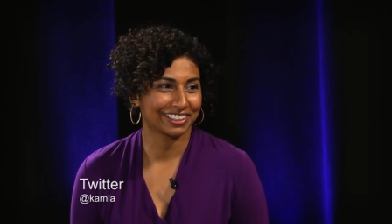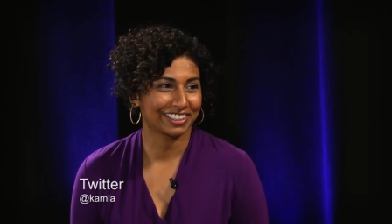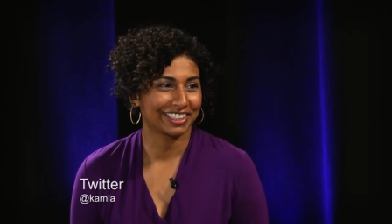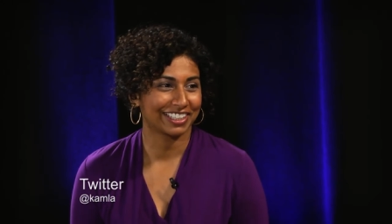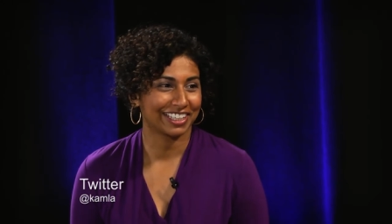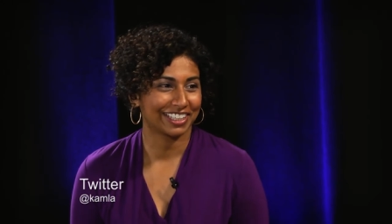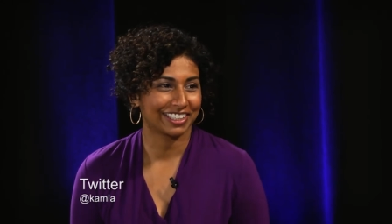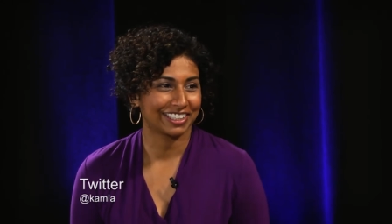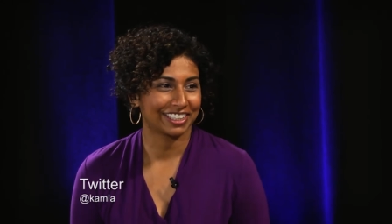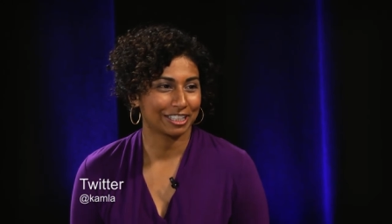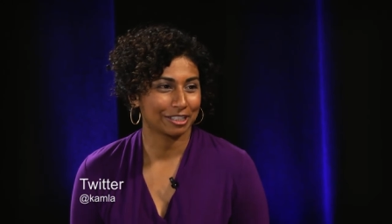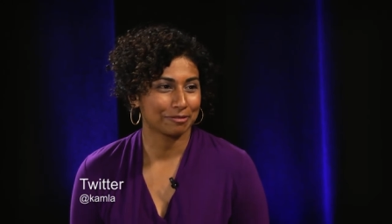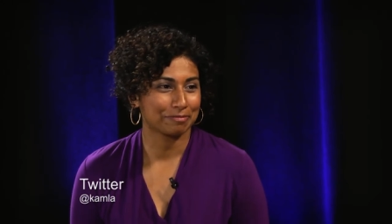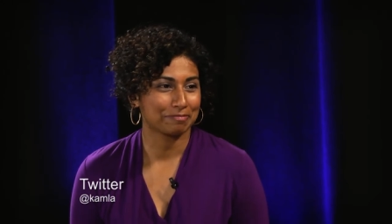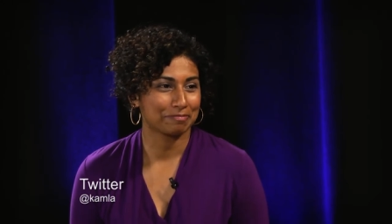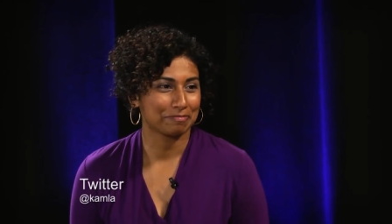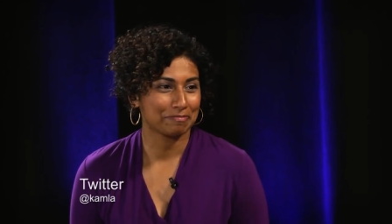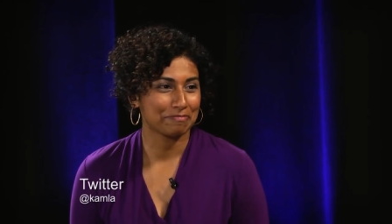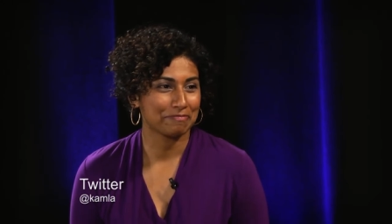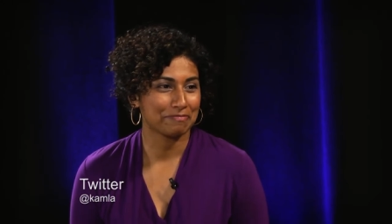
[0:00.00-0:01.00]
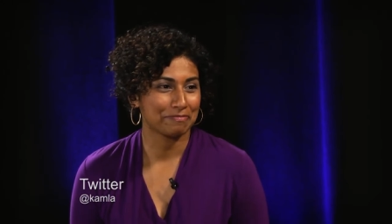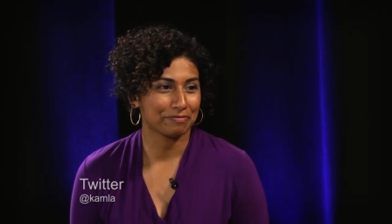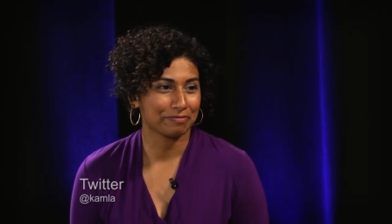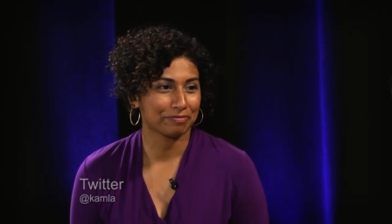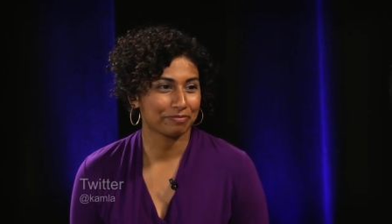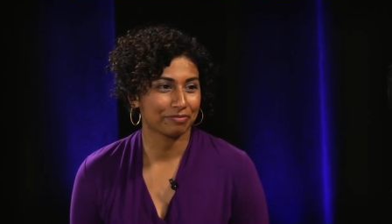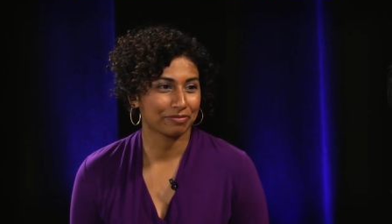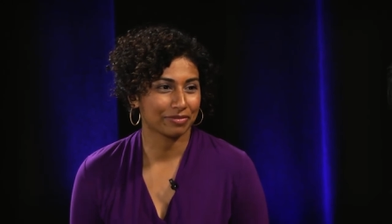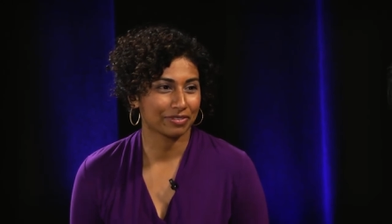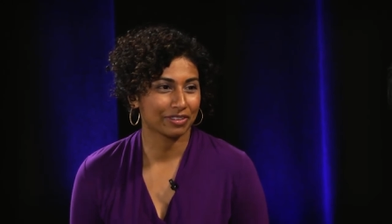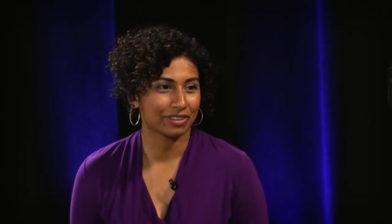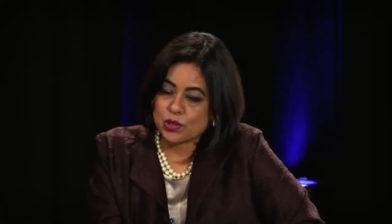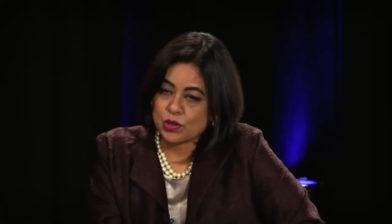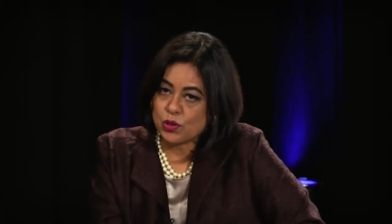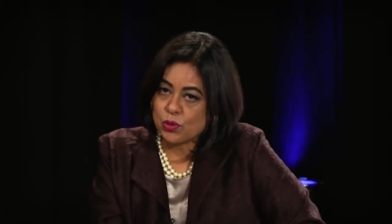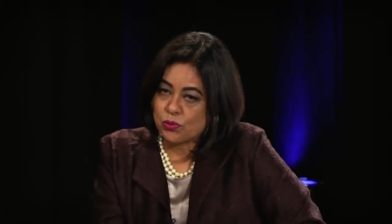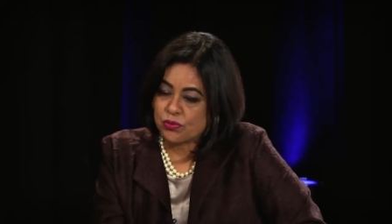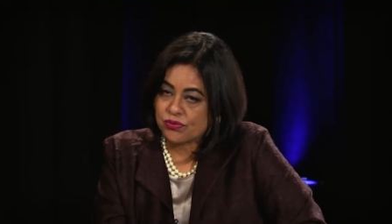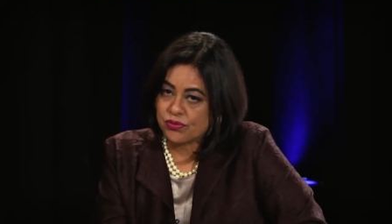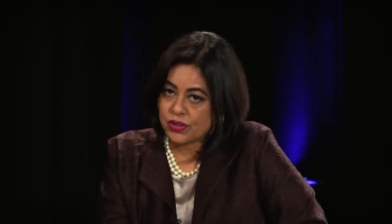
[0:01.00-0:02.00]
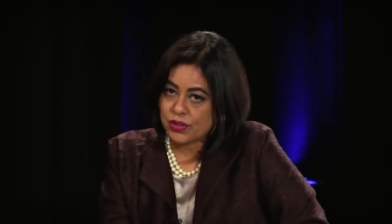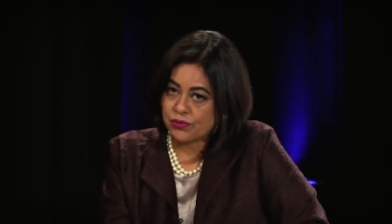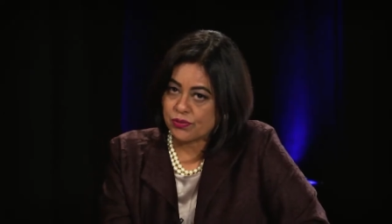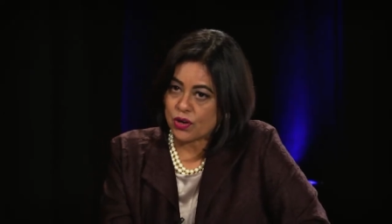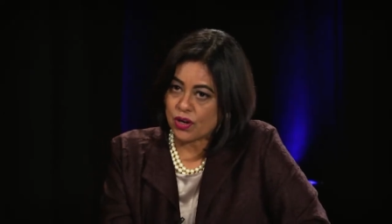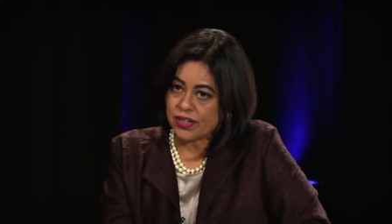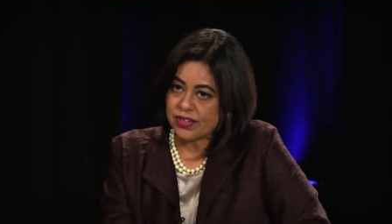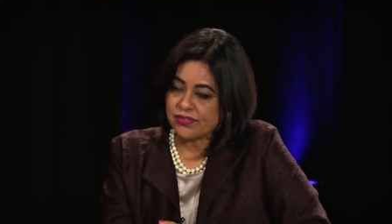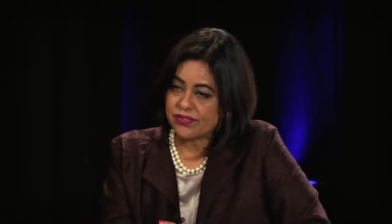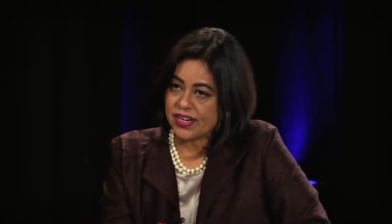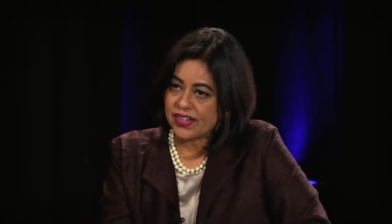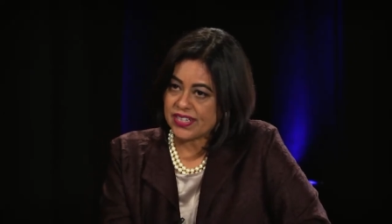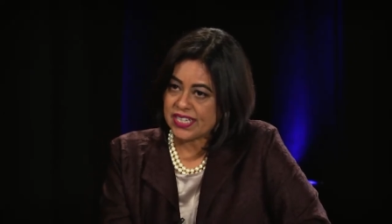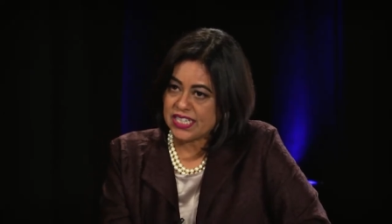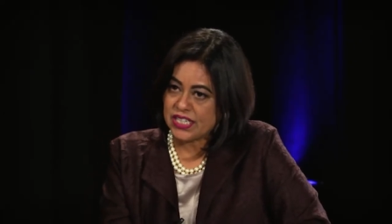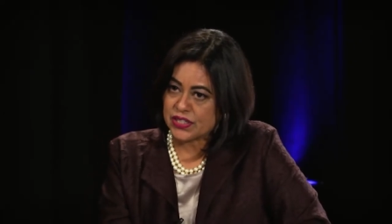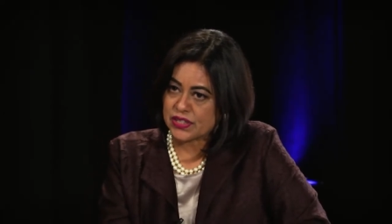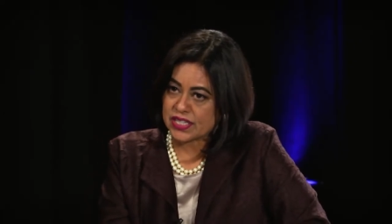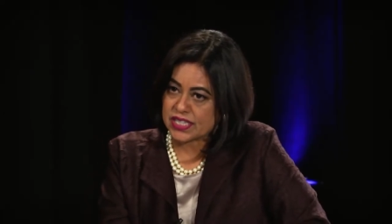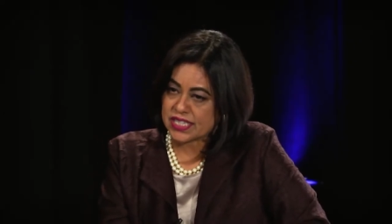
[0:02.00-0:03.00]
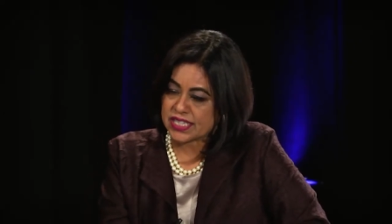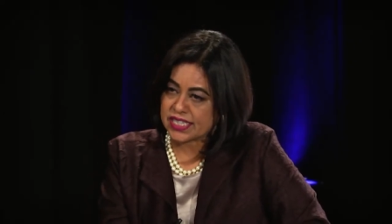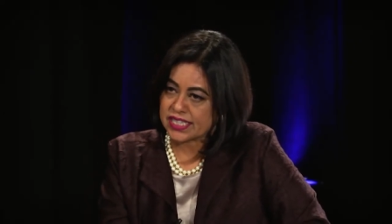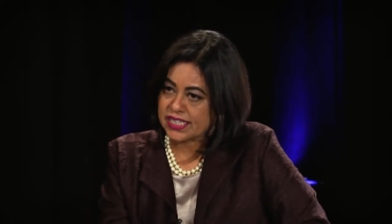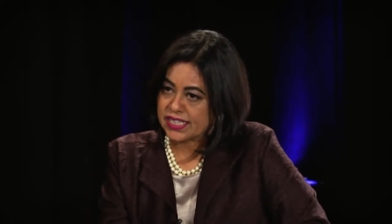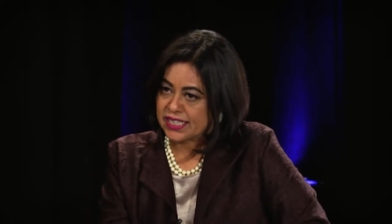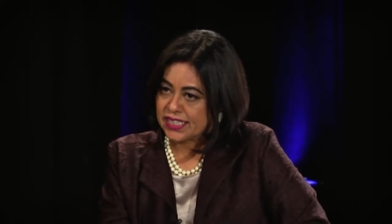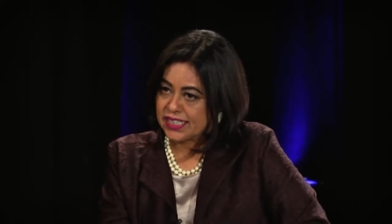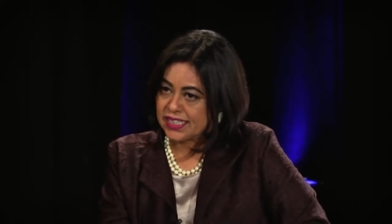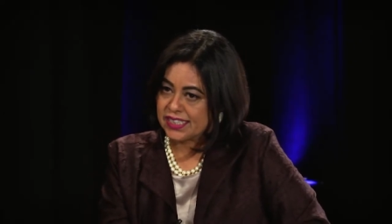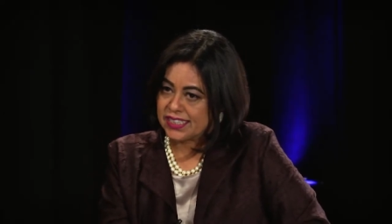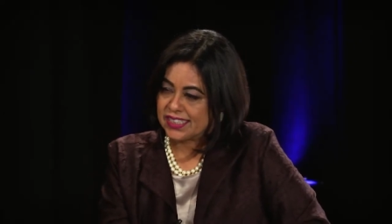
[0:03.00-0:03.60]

Okay. You also, so you've got a very interesting